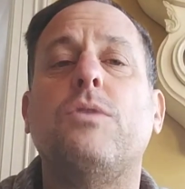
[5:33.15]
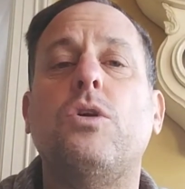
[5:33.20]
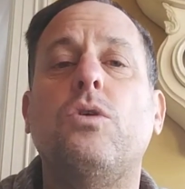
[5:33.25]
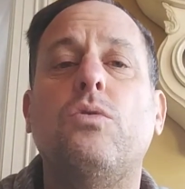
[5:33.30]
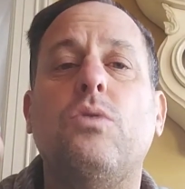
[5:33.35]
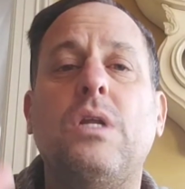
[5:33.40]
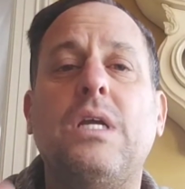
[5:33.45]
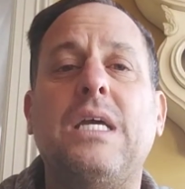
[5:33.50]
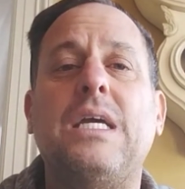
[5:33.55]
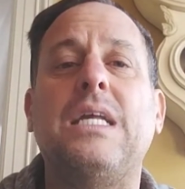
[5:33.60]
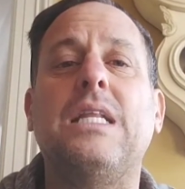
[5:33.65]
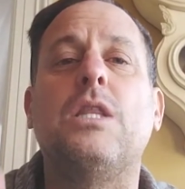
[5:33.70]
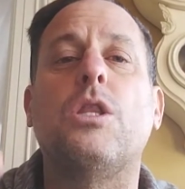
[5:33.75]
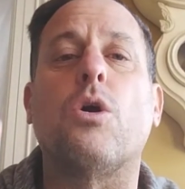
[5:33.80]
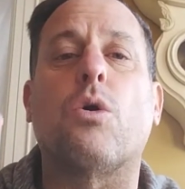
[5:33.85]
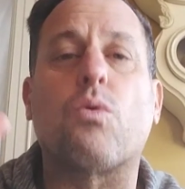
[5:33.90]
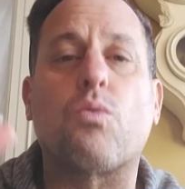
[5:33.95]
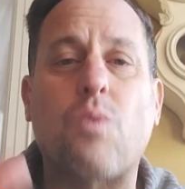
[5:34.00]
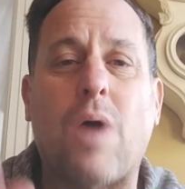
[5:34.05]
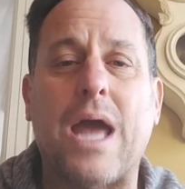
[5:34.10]
You need
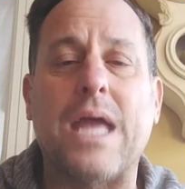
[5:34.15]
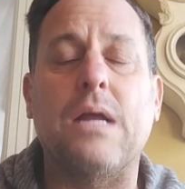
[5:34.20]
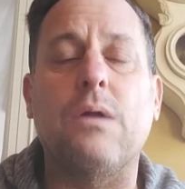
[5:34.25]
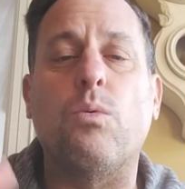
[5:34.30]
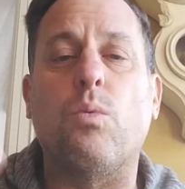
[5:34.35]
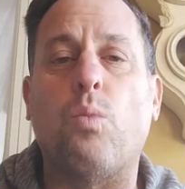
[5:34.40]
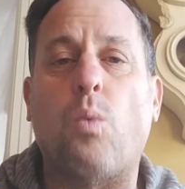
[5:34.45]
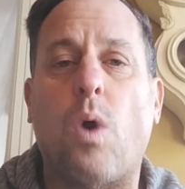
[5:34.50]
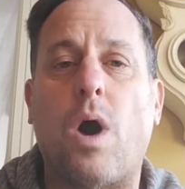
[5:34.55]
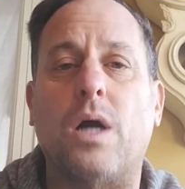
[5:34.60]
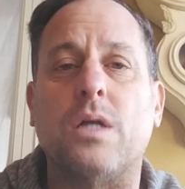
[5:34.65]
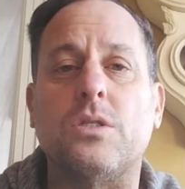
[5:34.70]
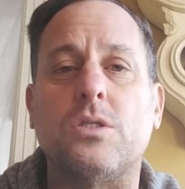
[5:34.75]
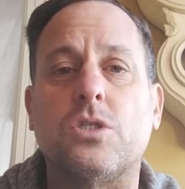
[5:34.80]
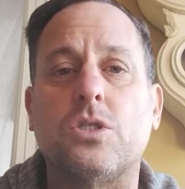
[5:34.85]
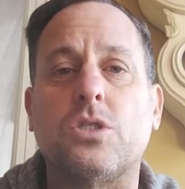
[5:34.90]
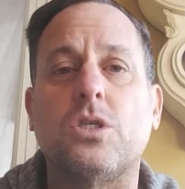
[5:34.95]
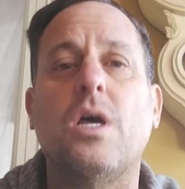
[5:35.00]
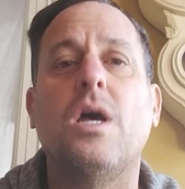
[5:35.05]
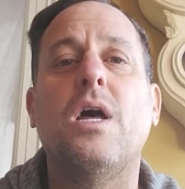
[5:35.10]
the right
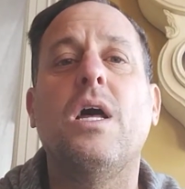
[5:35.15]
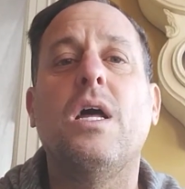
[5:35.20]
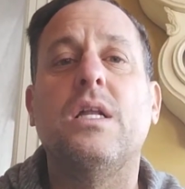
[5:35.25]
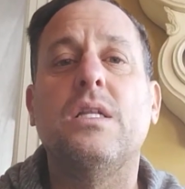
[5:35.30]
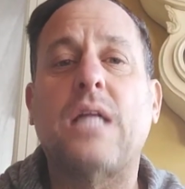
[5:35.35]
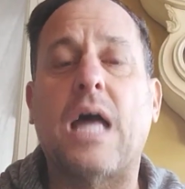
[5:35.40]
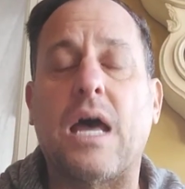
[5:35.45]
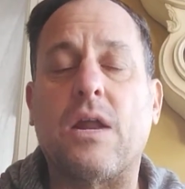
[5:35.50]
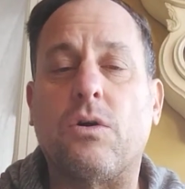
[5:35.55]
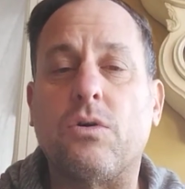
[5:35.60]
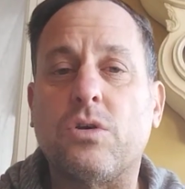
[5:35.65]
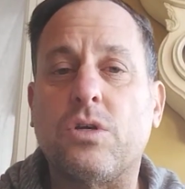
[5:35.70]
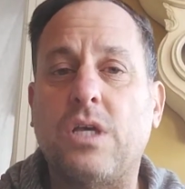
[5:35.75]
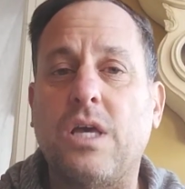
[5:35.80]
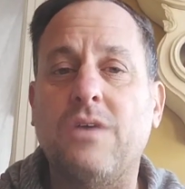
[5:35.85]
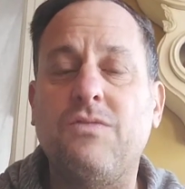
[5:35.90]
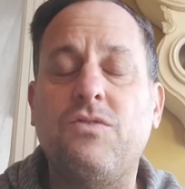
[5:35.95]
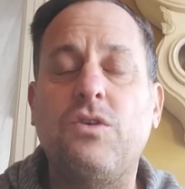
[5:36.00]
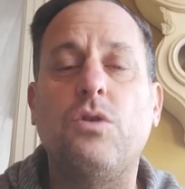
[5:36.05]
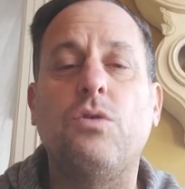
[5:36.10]
ones that'll
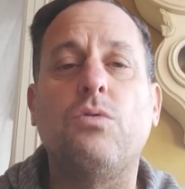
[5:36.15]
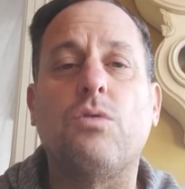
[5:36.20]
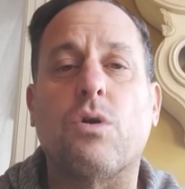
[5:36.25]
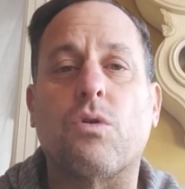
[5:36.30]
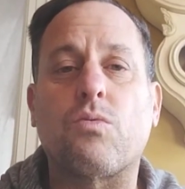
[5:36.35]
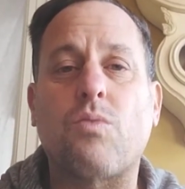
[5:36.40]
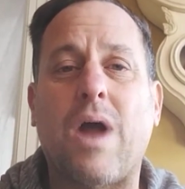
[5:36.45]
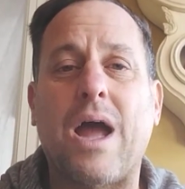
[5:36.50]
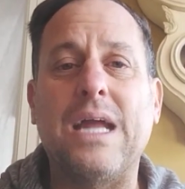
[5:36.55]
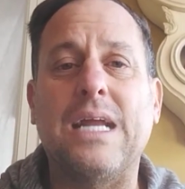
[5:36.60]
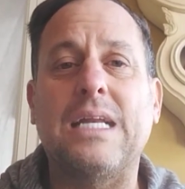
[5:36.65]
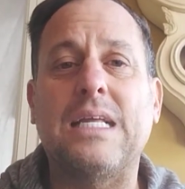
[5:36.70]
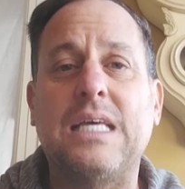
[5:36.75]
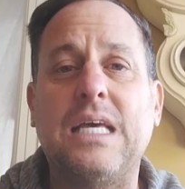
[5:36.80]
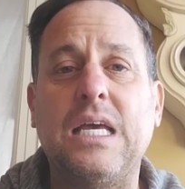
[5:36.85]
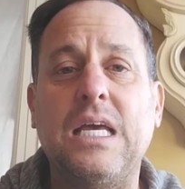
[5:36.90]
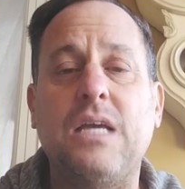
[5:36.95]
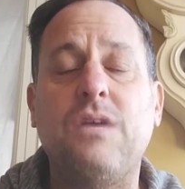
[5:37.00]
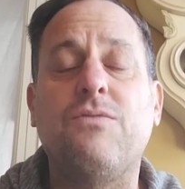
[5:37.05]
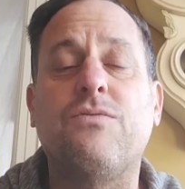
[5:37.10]
give you the right
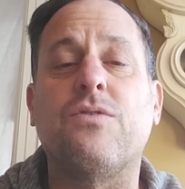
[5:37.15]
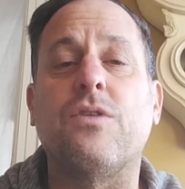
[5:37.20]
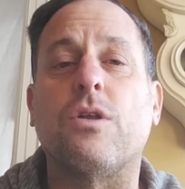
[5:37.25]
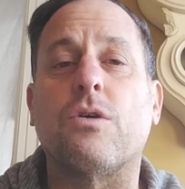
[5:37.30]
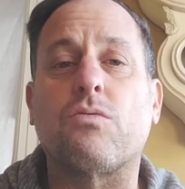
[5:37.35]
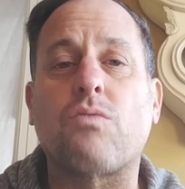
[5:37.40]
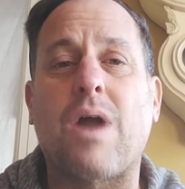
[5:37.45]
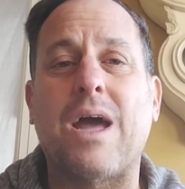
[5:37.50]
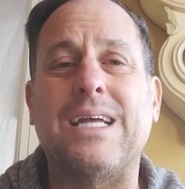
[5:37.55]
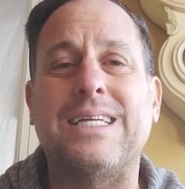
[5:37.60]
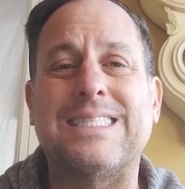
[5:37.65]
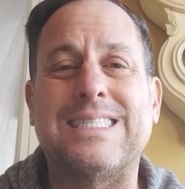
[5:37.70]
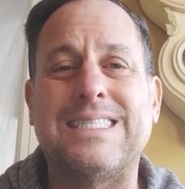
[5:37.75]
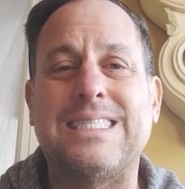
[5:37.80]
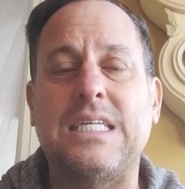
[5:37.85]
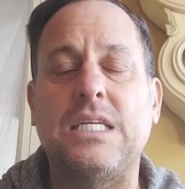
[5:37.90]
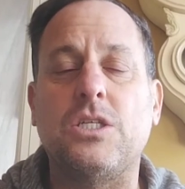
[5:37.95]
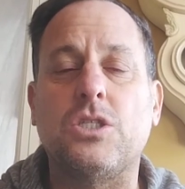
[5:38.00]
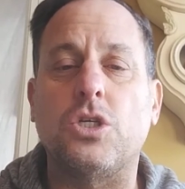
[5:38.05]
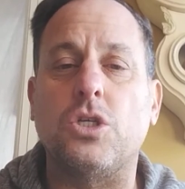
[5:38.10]
key for the right
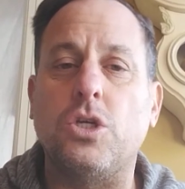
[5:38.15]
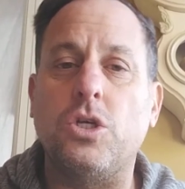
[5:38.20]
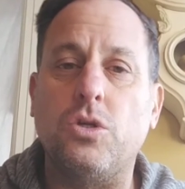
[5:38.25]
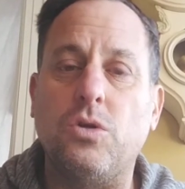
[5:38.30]
season.